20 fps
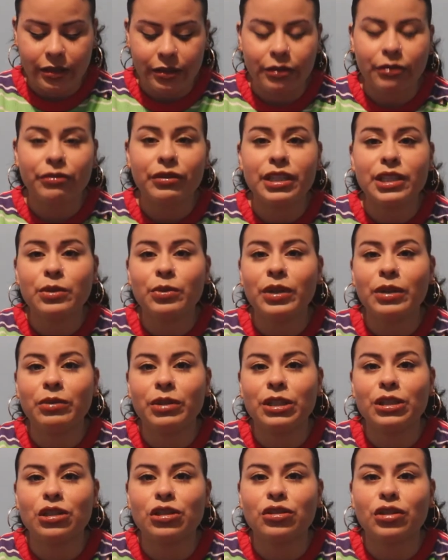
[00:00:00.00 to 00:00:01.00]
the reason why I
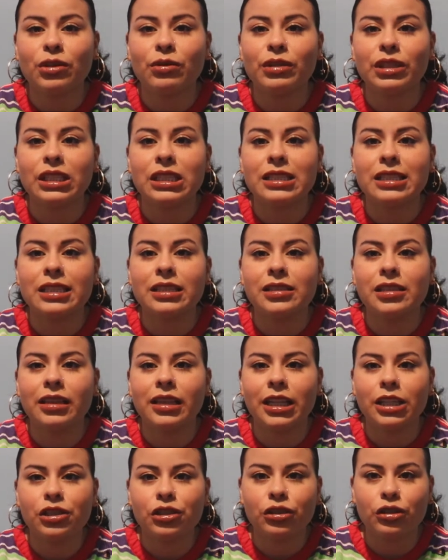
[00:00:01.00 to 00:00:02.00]
wanted to start with this is to
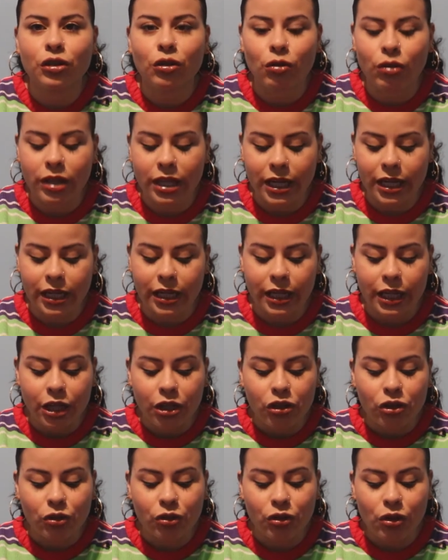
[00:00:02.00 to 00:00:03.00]
let you know that
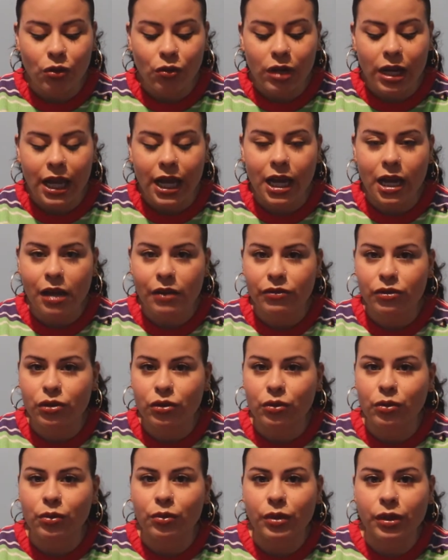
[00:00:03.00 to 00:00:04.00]
you don't have
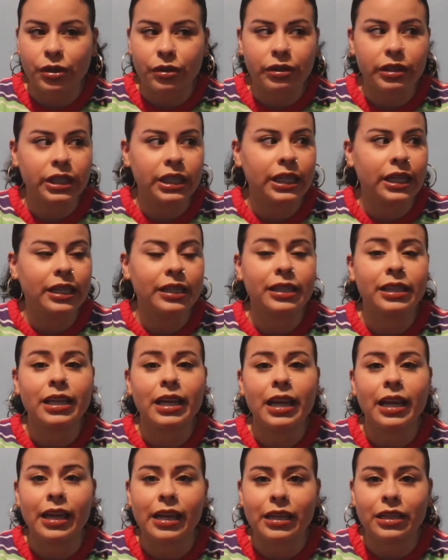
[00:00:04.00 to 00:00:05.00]
to worry and
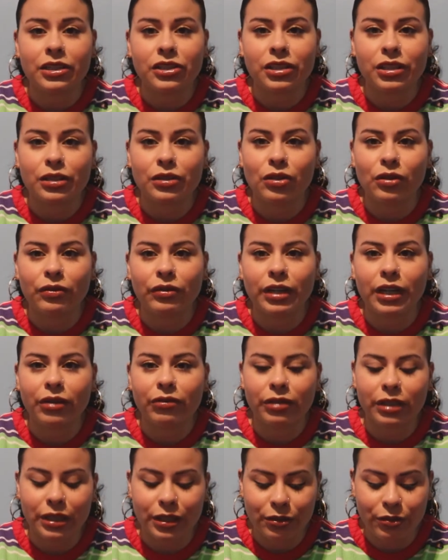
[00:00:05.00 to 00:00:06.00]
get anxious over
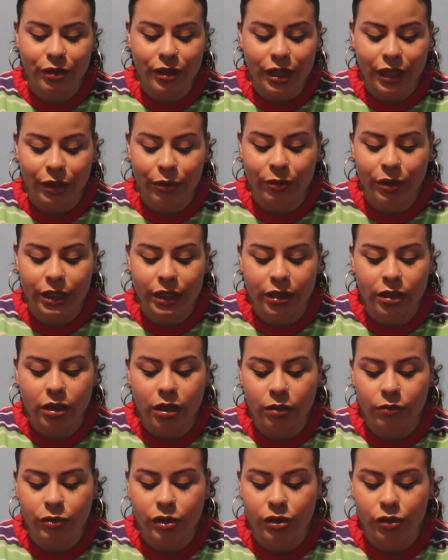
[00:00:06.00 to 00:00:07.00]
every little thing when it
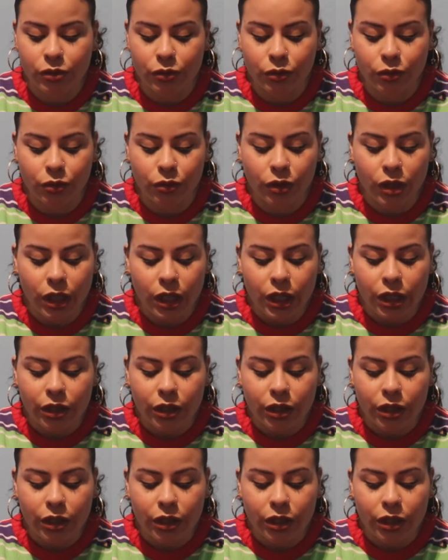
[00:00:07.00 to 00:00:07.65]
comes to,